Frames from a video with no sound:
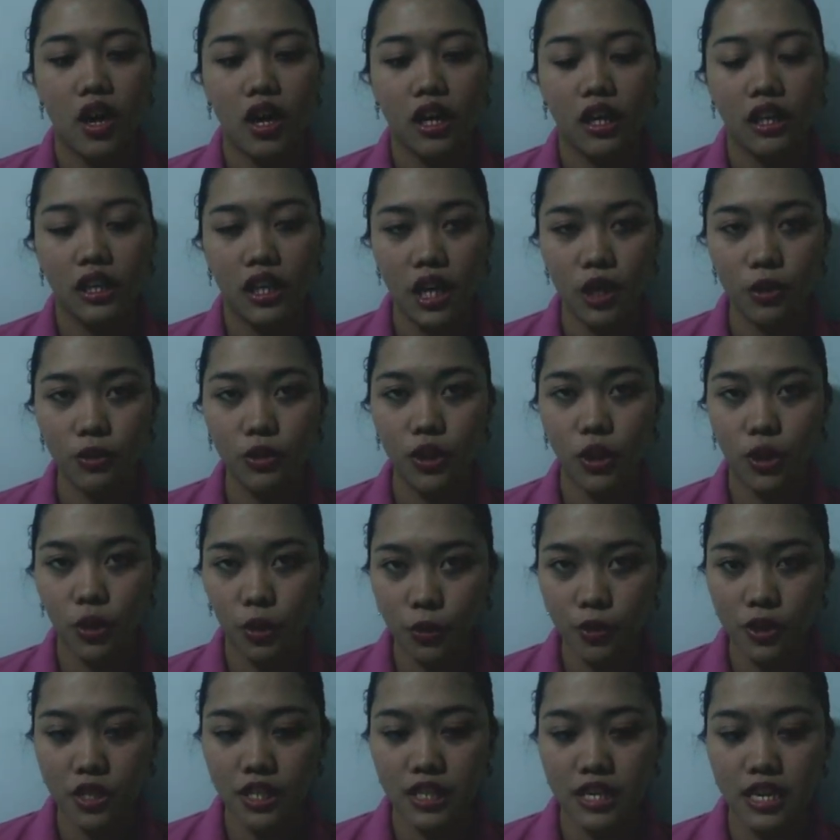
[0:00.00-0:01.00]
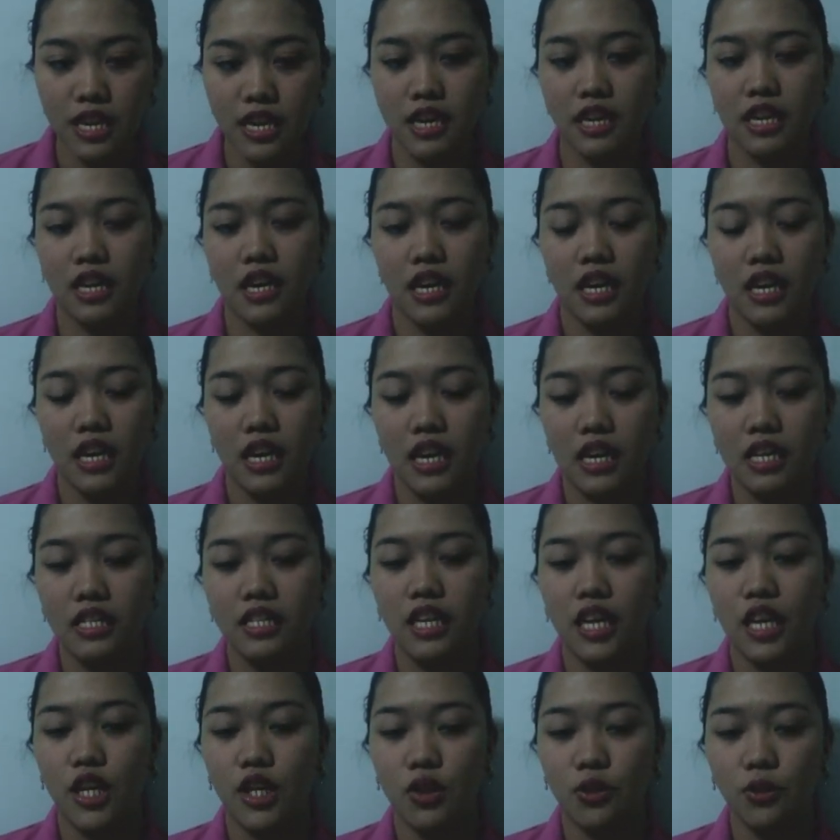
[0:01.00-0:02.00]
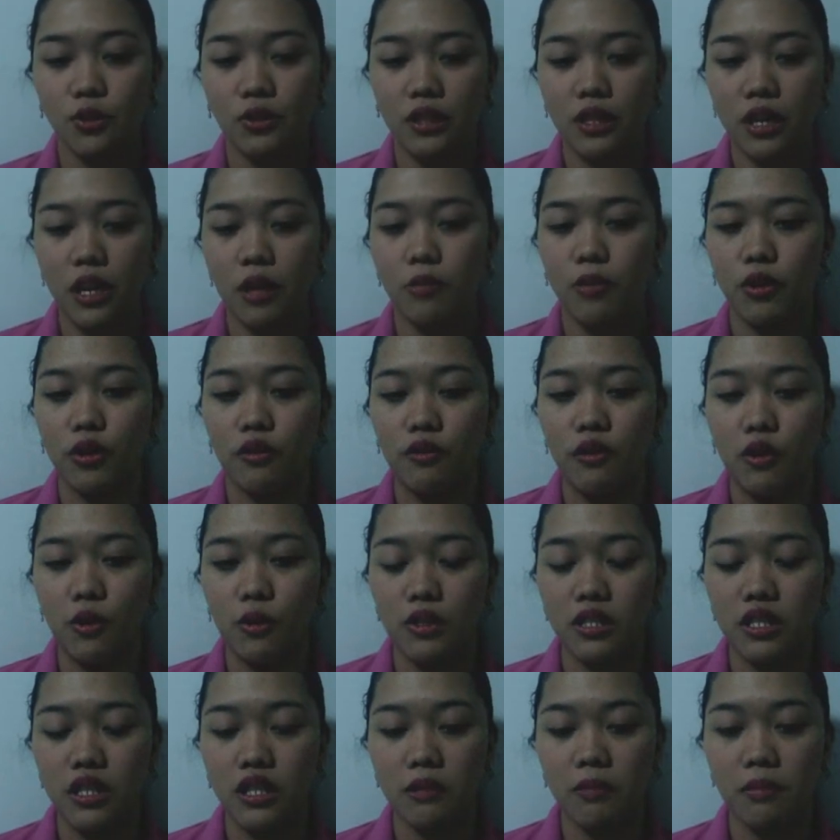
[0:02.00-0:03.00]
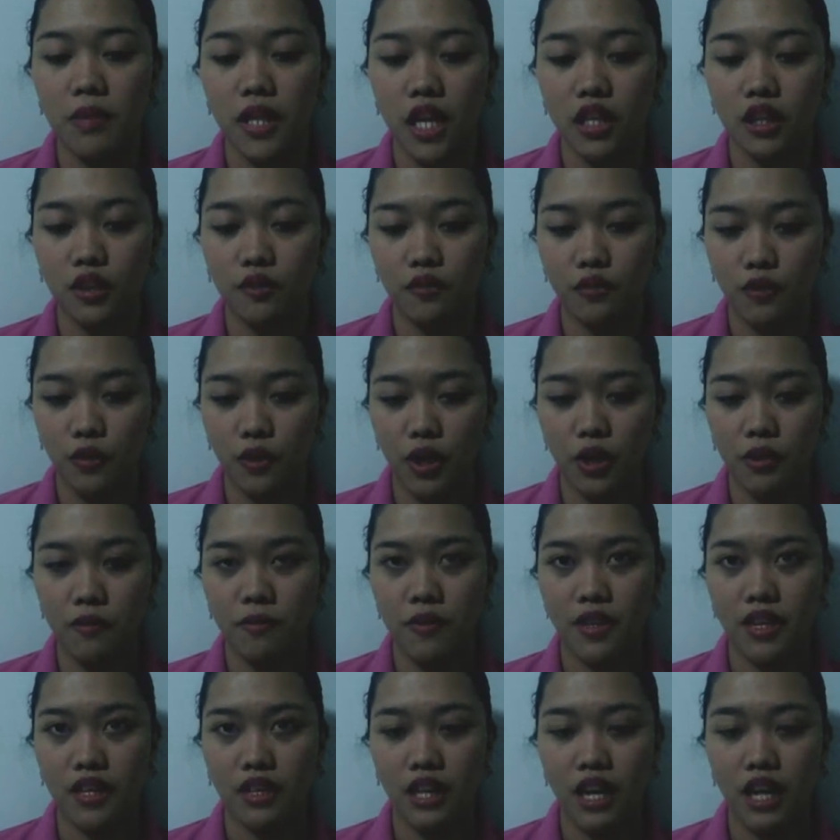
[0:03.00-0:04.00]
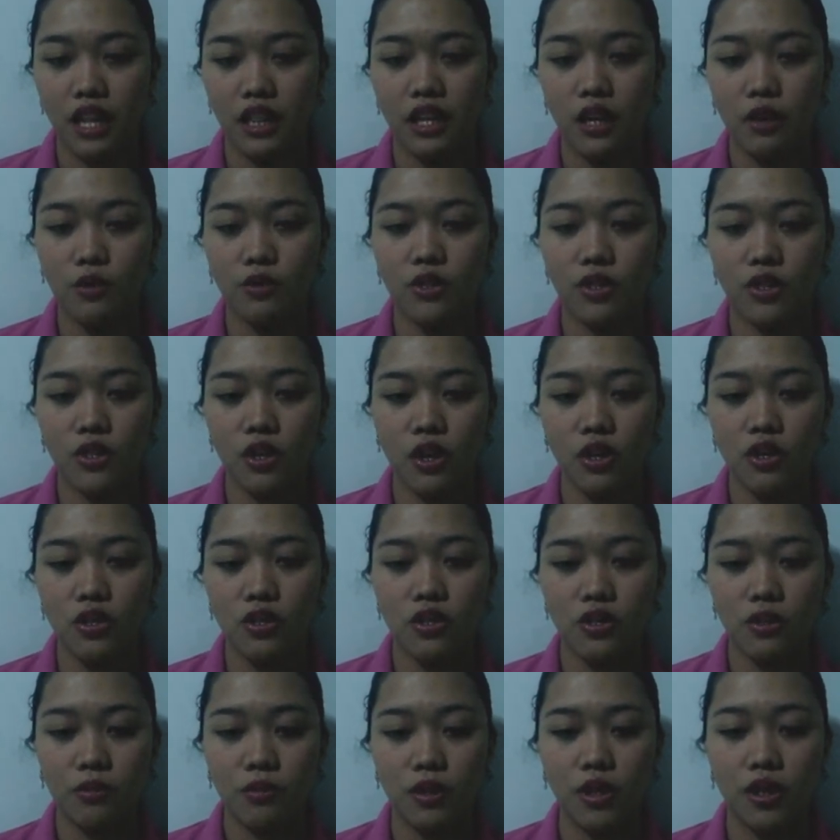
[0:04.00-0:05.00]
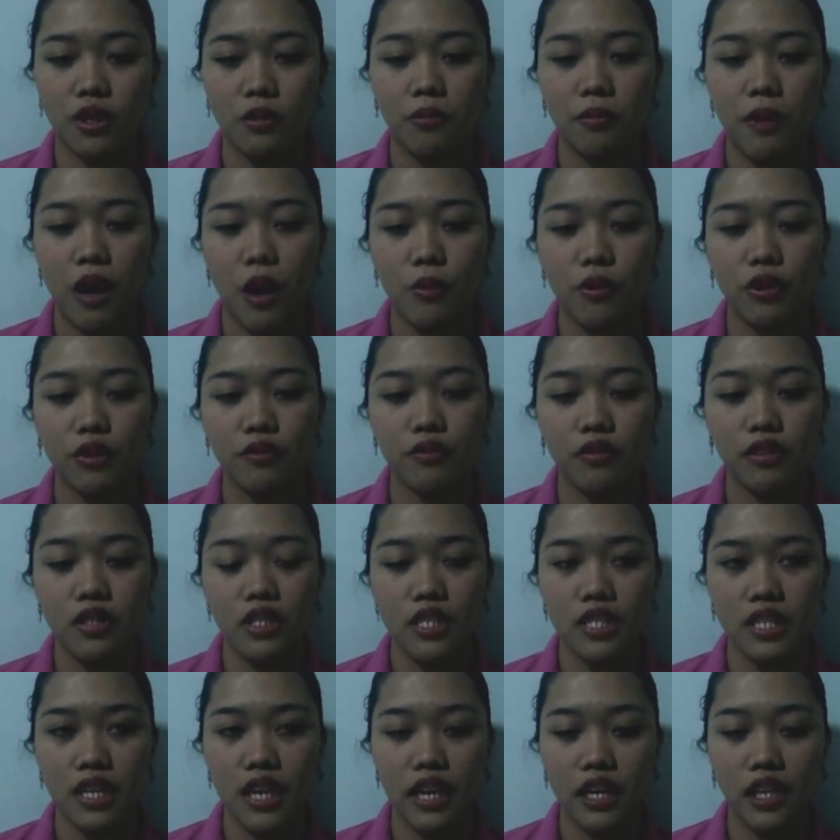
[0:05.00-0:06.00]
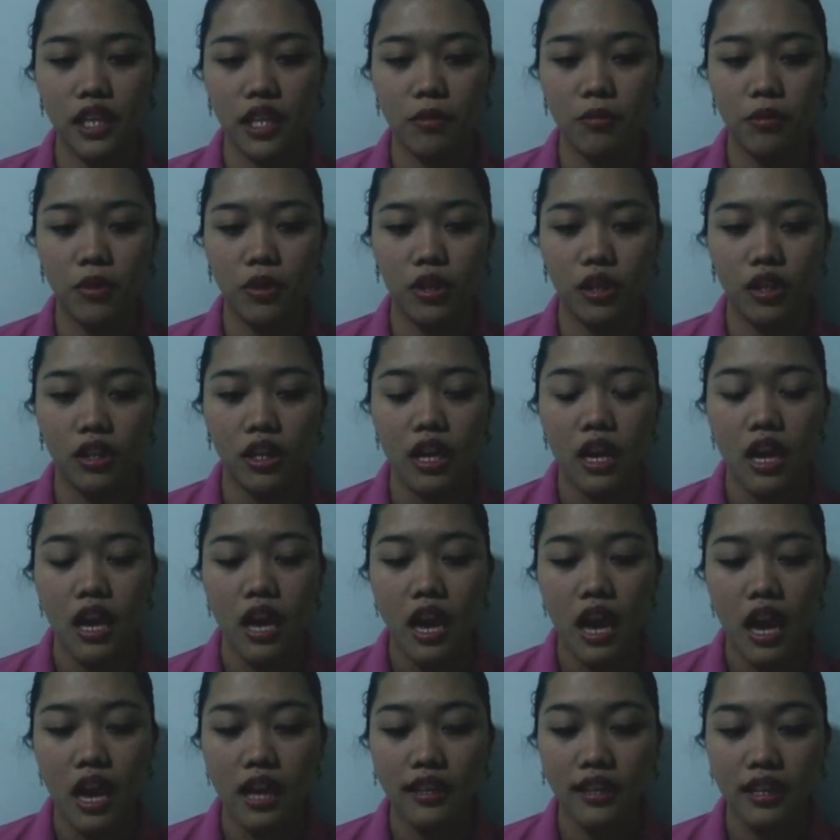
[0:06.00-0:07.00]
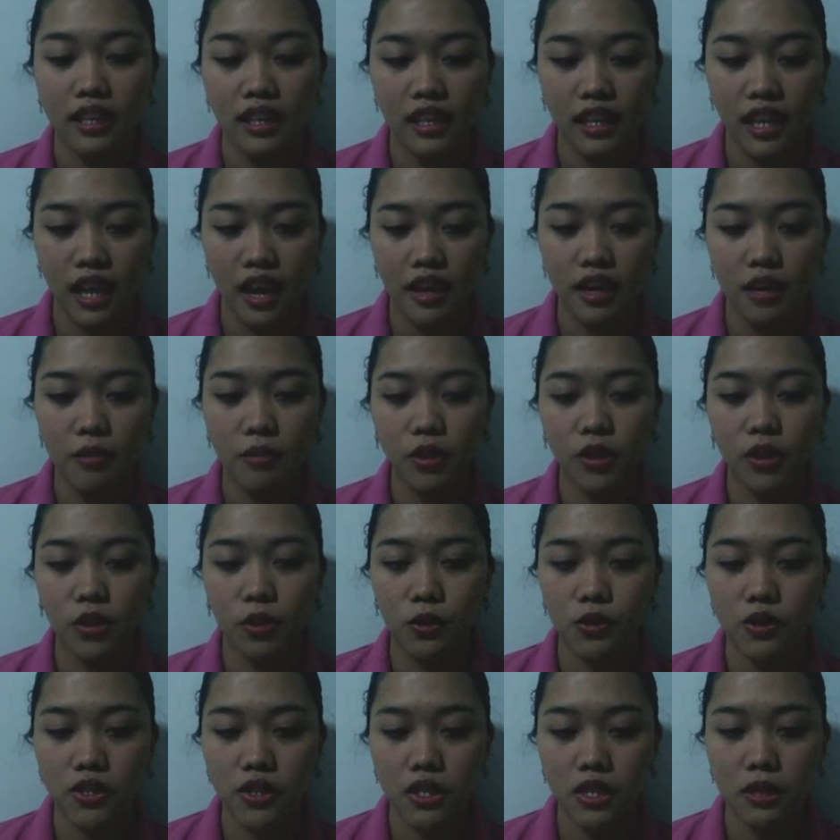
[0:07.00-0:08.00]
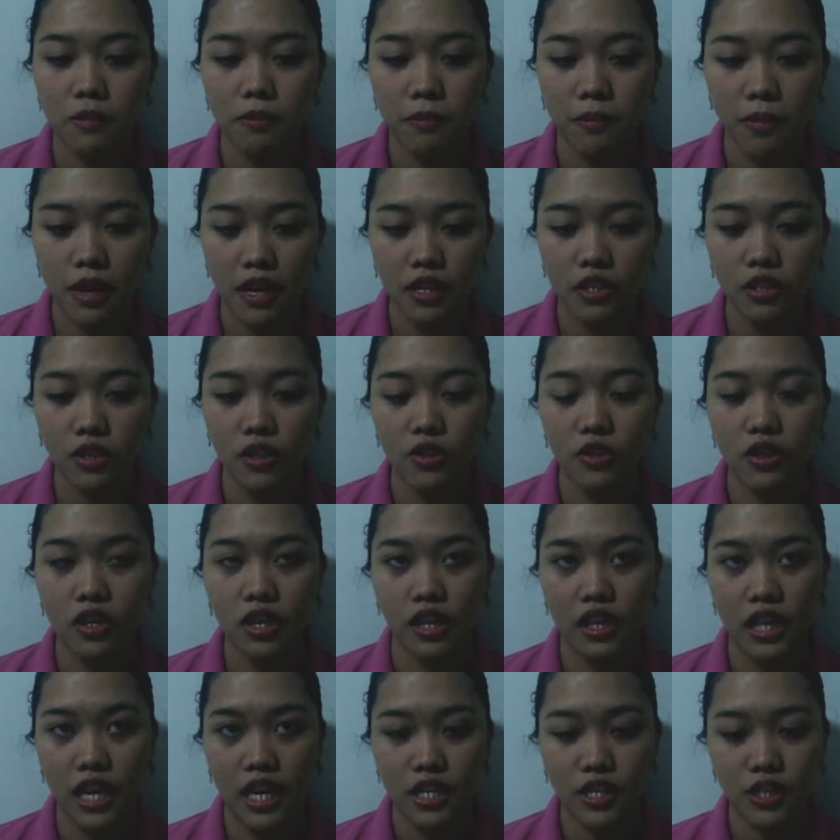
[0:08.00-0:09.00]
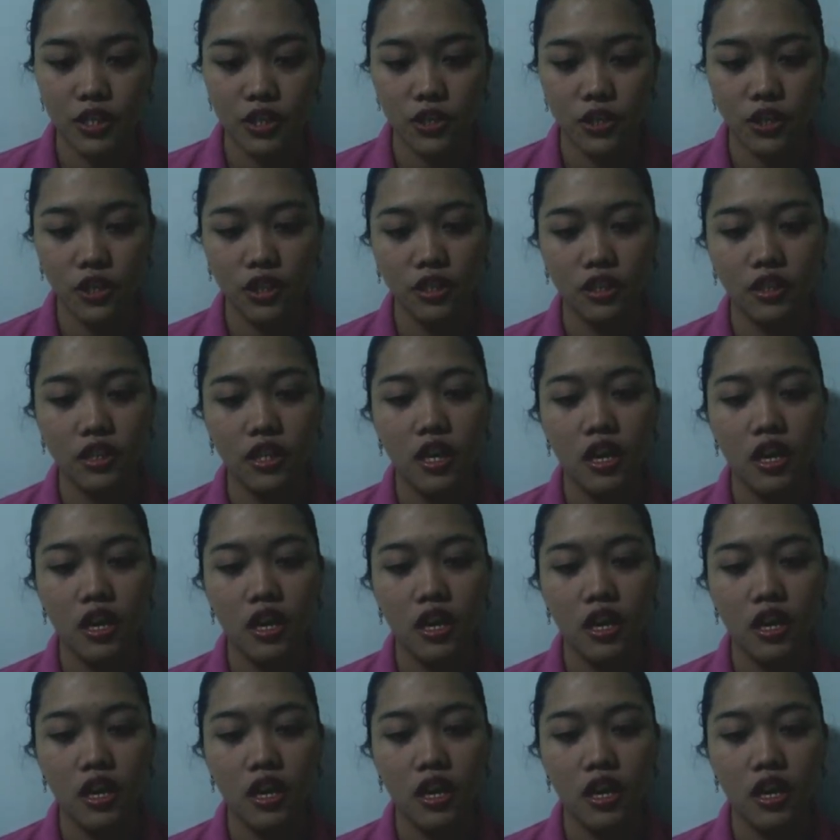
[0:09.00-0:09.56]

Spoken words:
Cloud hosting is a new type of hosting platform that allows customer powerful, scalable, and reliable hosting based on the clustered